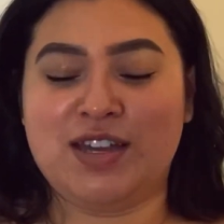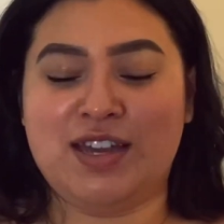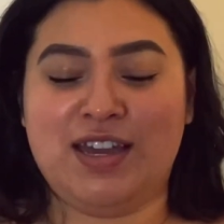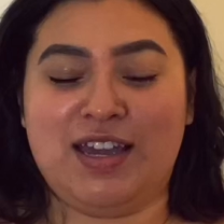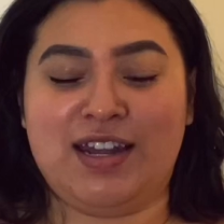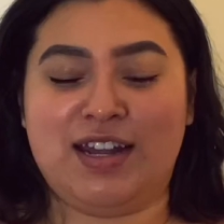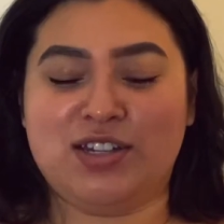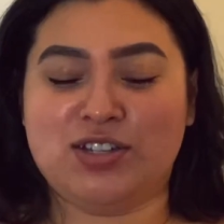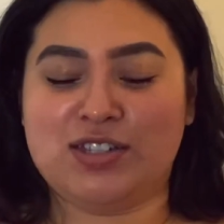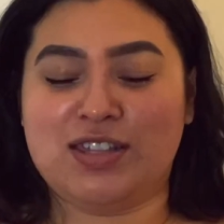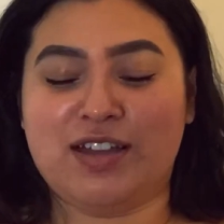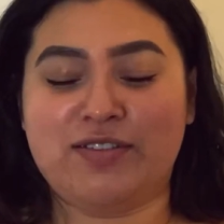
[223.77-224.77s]
And I
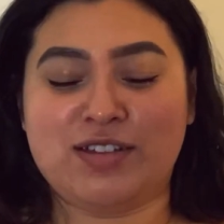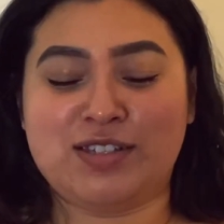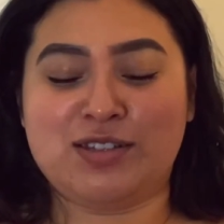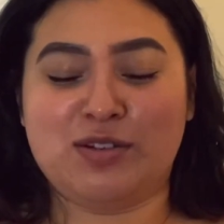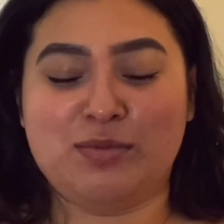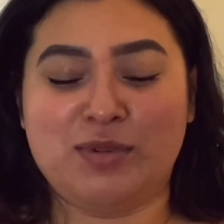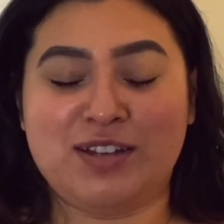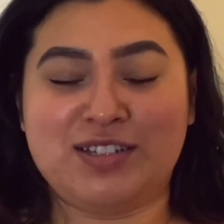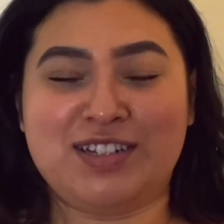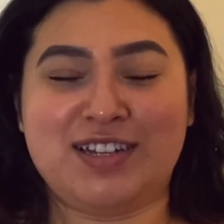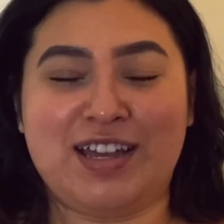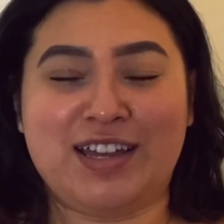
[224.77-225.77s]
just love it so
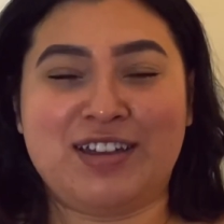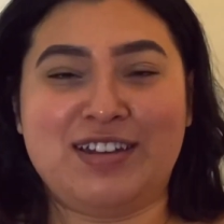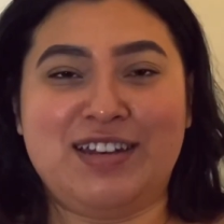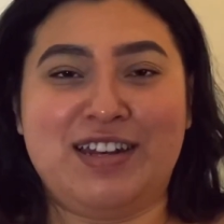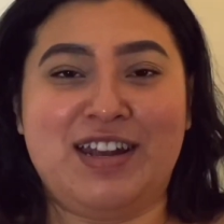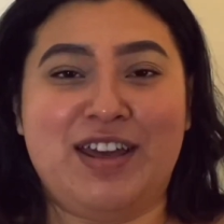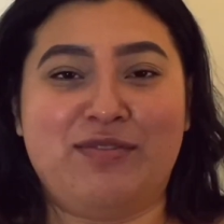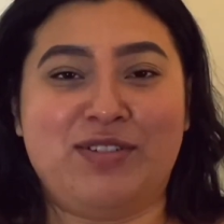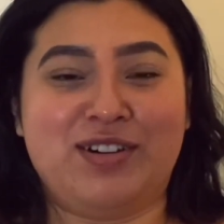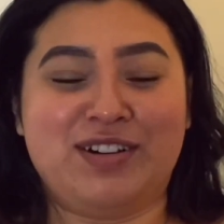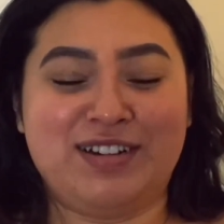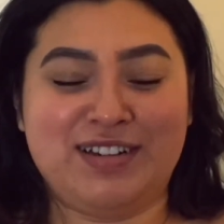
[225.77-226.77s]
much and I could
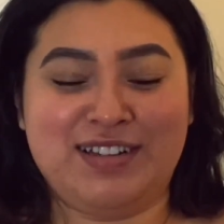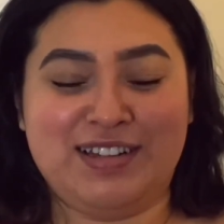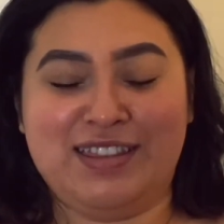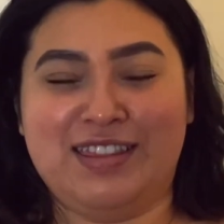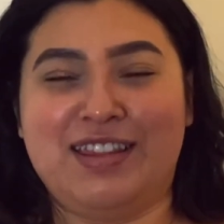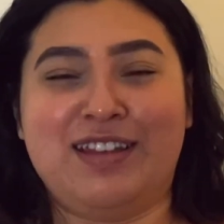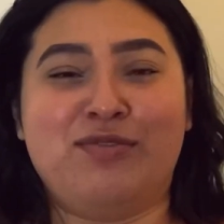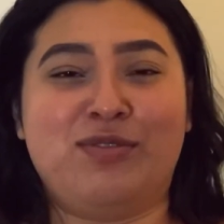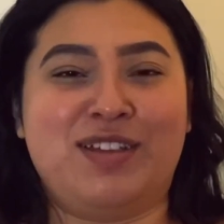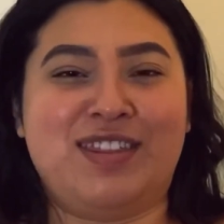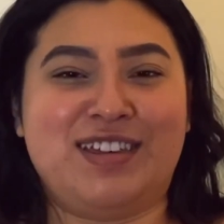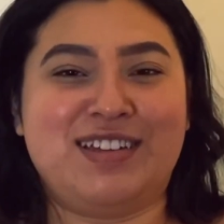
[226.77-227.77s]
never live
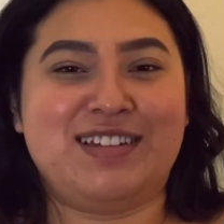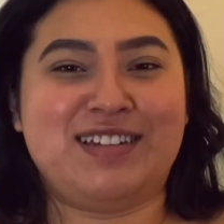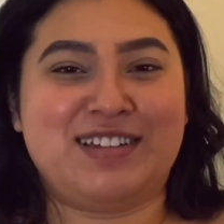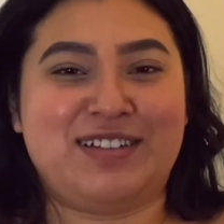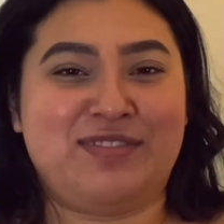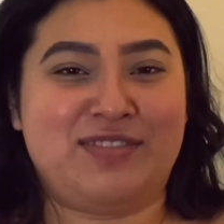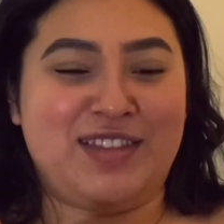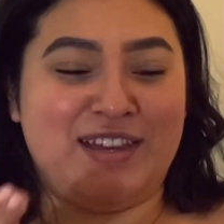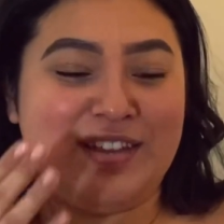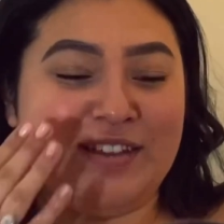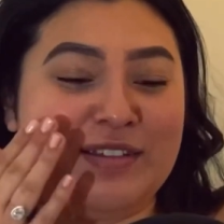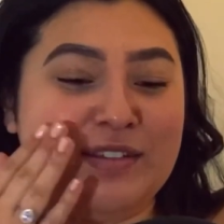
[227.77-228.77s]
with it if
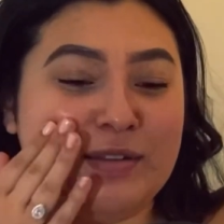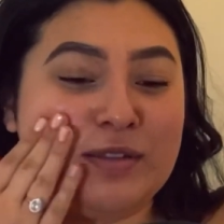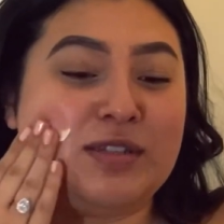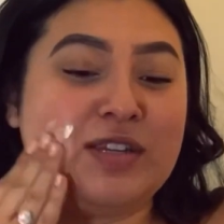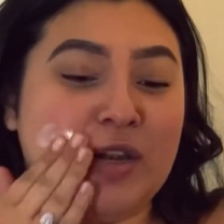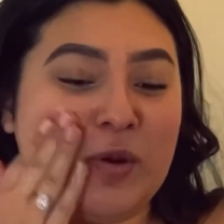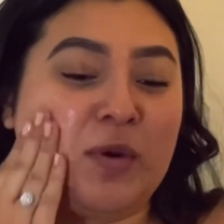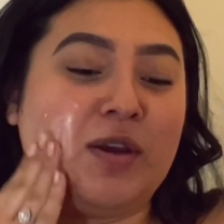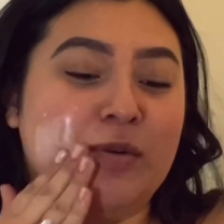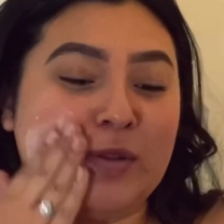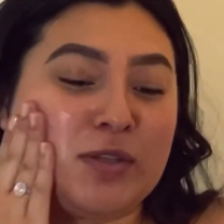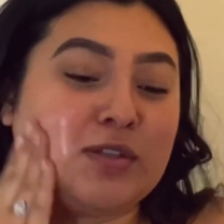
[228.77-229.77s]
they did away
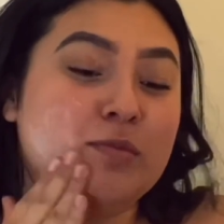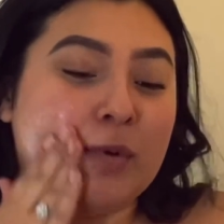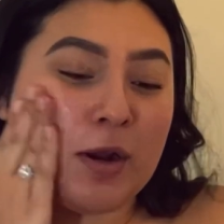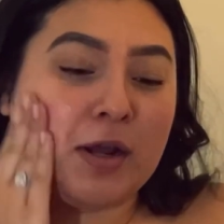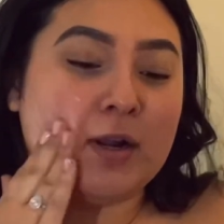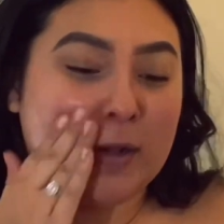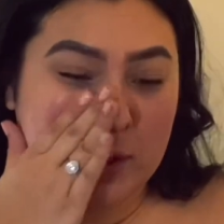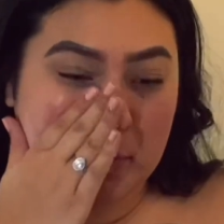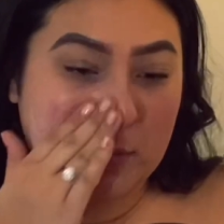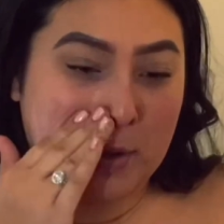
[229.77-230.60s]
with this product.